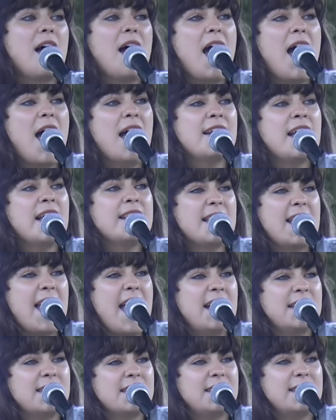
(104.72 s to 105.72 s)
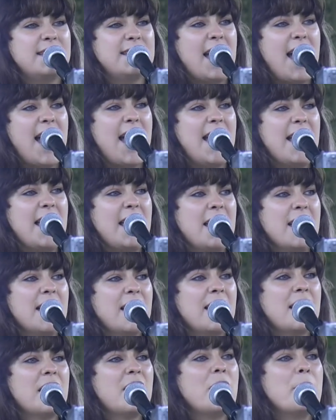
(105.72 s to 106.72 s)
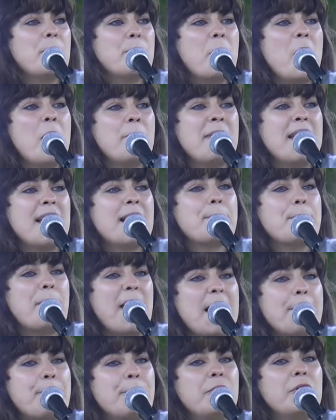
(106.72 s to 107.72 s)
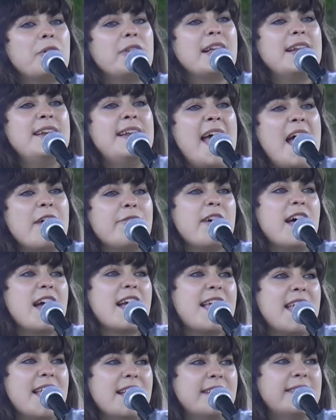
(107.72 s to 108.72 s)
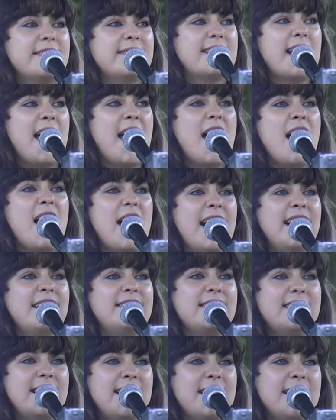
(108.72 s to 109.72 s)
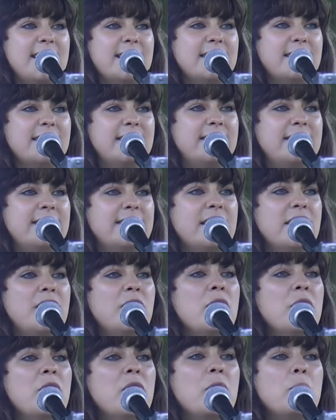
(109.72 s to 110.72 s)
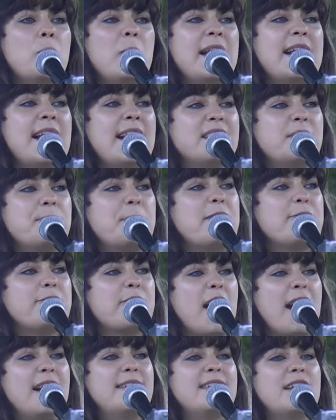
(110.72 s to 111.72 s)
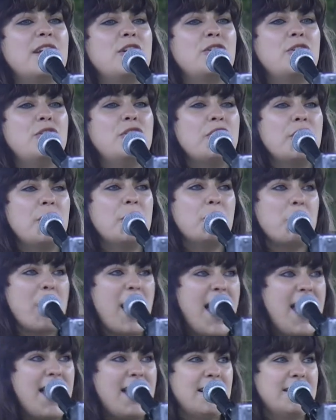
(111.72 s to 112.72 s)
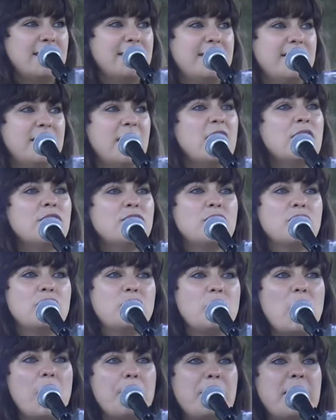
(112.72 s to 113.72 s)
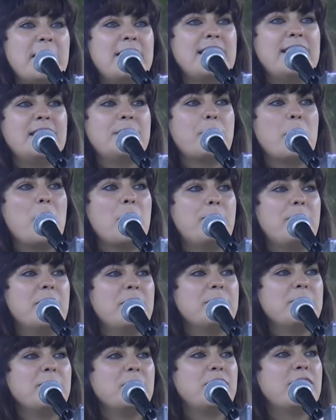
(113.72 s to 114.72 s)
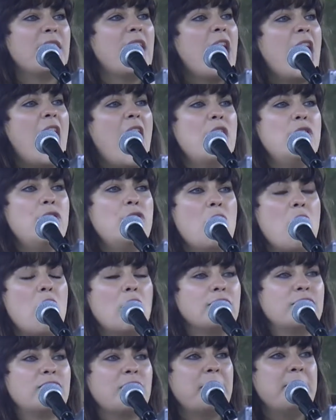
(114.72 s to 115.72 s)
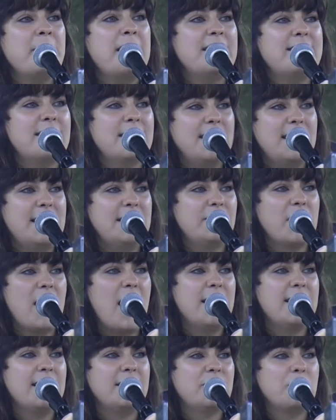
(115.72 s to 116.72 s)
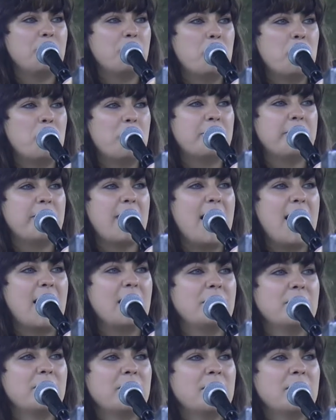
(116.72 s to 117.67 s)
And at the end of the day, bombing people never kills their ideas. We need to be finding new ways to stopping these problems and not immediately turning to warfare.